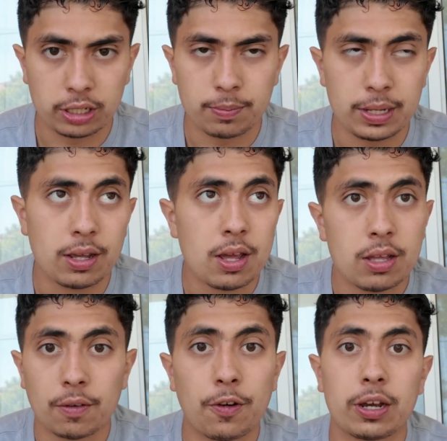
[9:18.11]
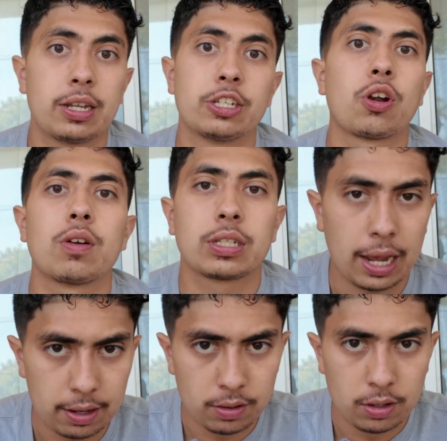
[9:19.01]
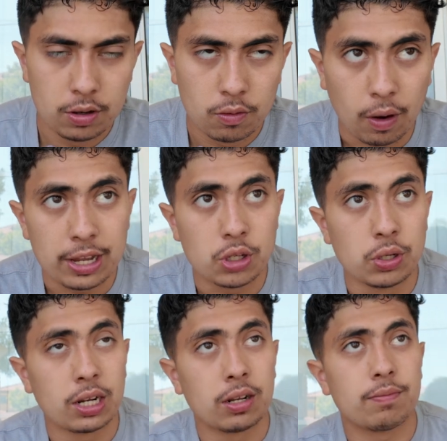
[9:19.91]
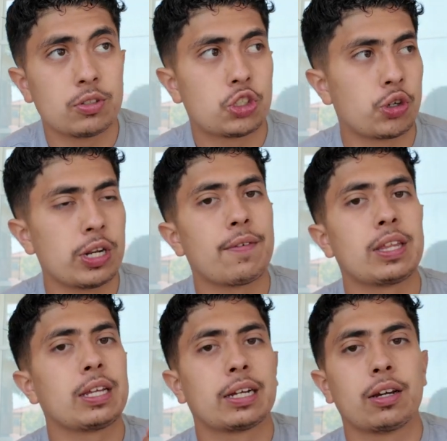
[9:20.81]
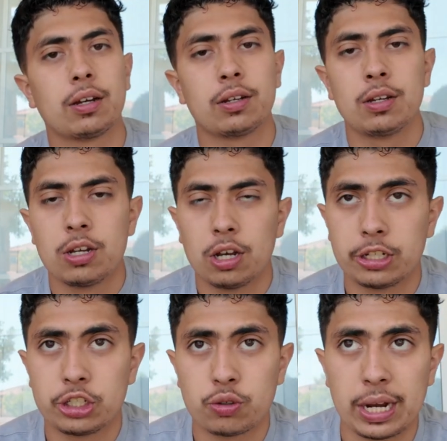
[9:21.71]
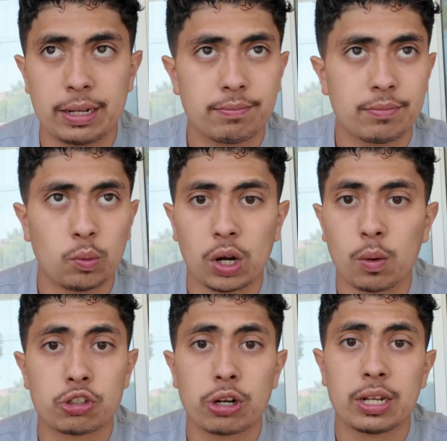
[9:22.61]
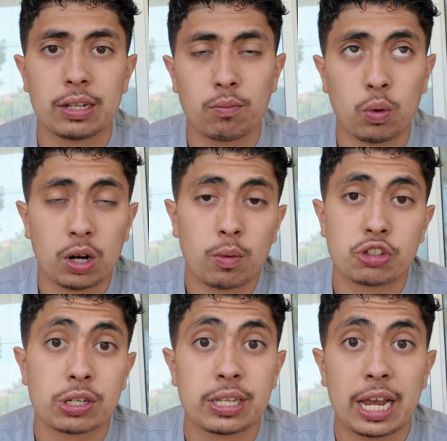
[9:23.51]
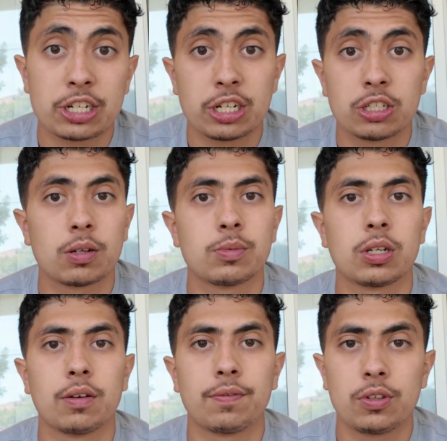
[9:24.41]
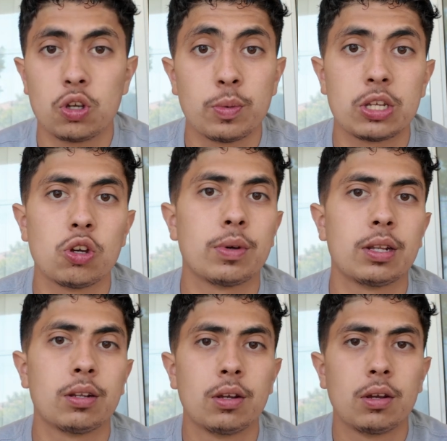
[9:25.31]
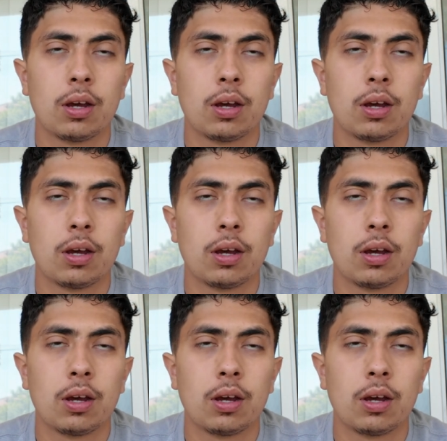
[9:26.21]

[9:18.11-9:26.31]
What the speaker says: It could be the fucking insurance guy, right? You need to treat everything like a straight one-on-one transaction in terms of human to human.